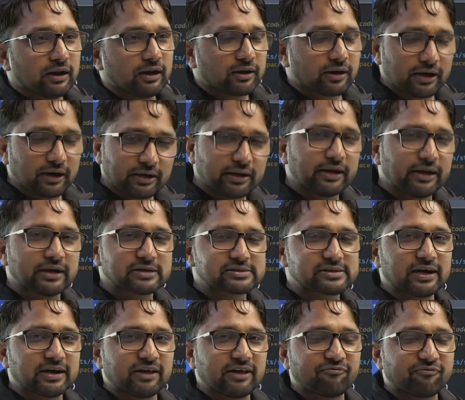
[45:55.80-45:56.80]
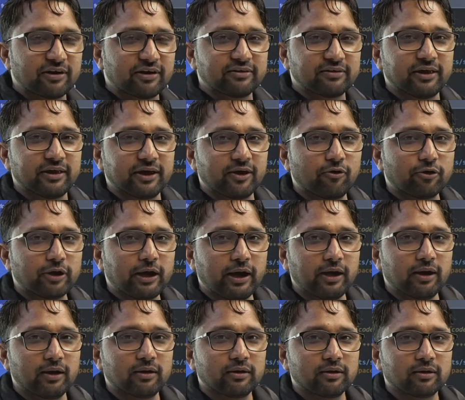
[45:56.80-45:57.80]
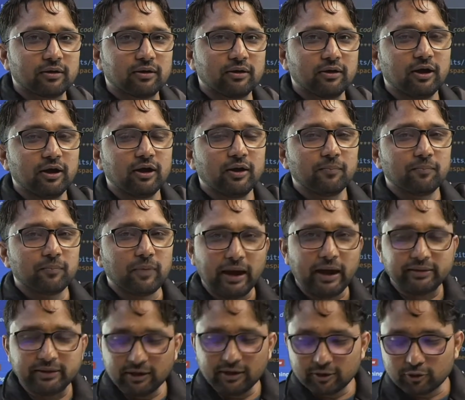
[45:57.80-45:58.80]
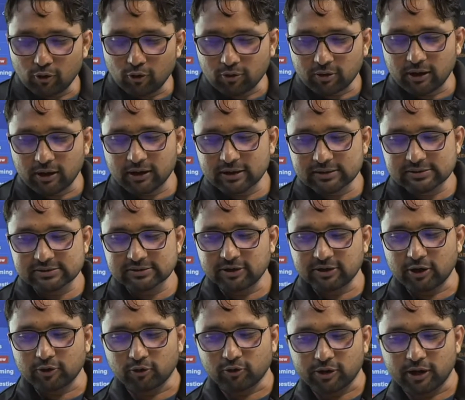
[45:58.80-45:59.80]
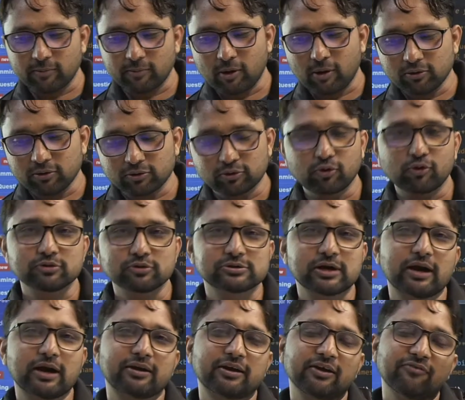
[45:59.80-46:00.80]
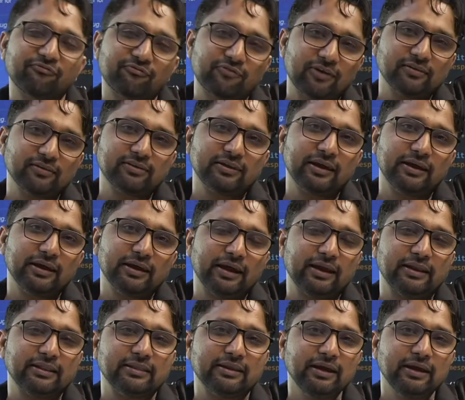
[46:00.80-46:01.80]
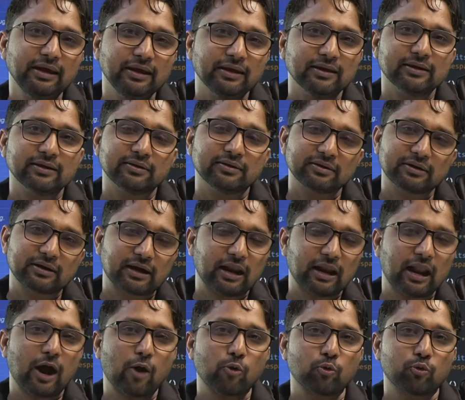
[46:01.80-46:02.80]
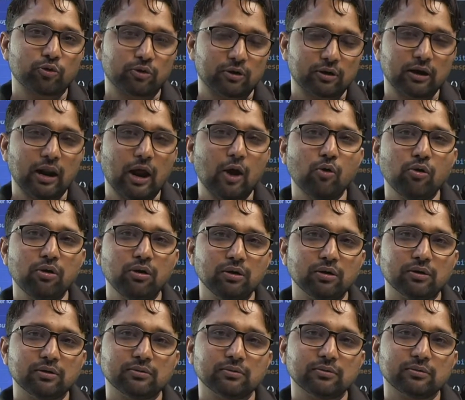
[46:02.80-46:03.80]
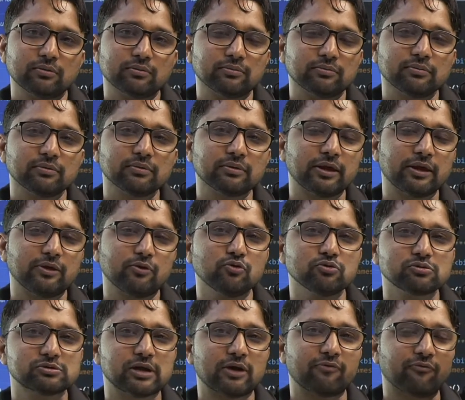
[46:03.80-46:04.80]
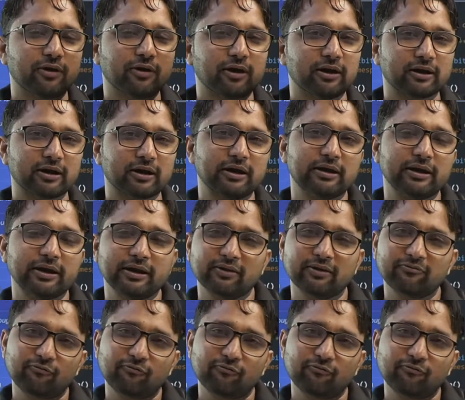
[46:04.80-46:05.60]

containers are different thing, okay? I think Dockers you are talking about, those are different thing in the cloud. Cloud, they use the word container